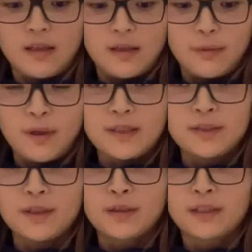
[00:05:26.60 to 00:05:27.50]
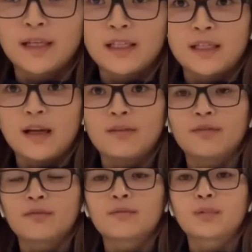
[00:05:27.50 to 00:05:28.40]
Once your dish are
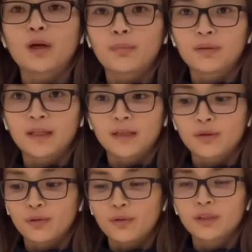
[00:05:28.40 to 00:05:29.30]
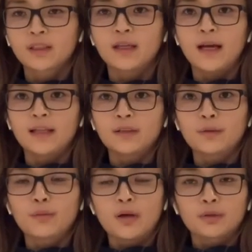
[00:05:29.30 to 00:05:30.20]
properly cooked and you
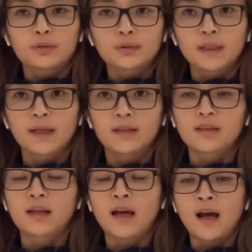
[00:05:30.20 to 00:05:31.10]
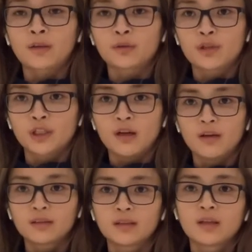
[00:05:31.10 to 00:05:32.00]
want to take a cartouche
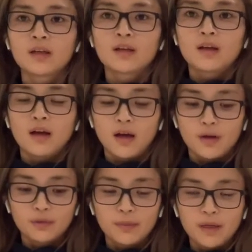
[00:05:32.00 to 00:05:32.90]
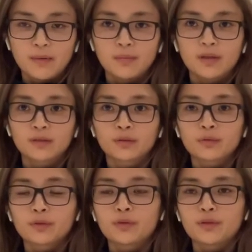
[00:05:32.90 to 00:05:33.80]
out, remember, don't
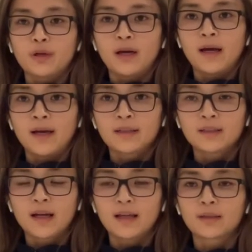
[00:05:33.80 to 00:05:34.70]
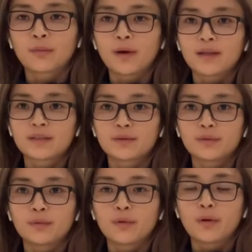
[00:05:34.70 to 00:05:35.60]
use your hand, otherwise you
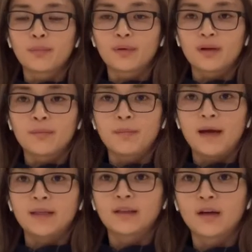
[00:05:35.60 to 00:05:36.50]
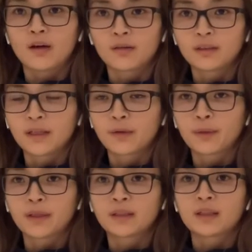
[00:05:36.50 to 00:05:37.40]
will burn by the hot
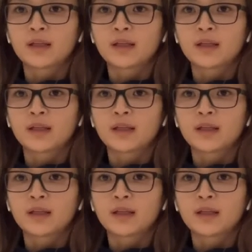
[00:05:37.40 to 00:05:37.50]
liquid